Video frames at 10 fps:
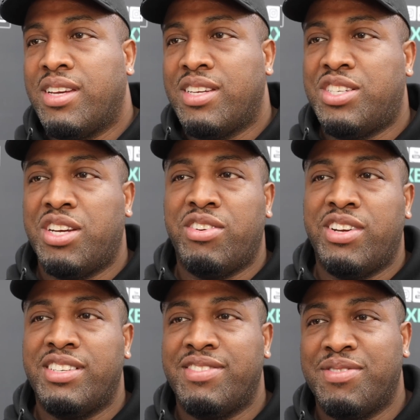know.
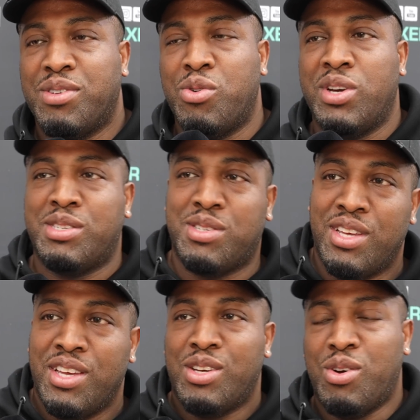Jittery. Always,
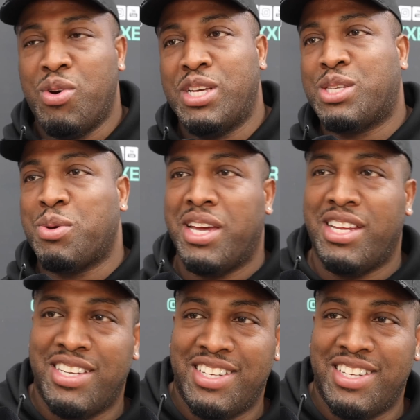always swaying.